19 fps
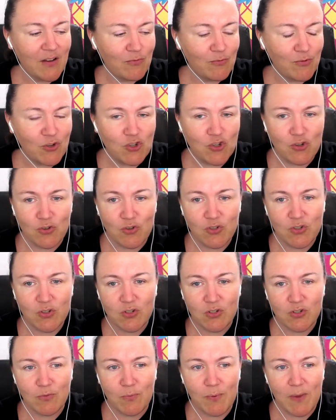
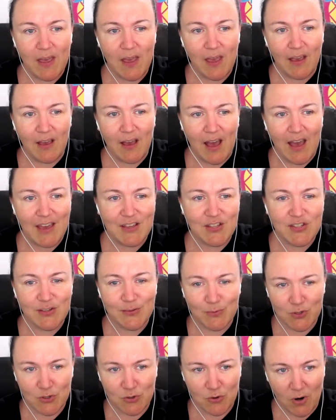reduced to being a
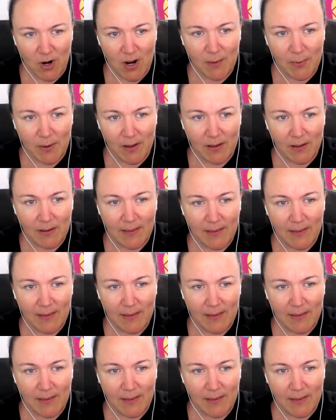subscriber.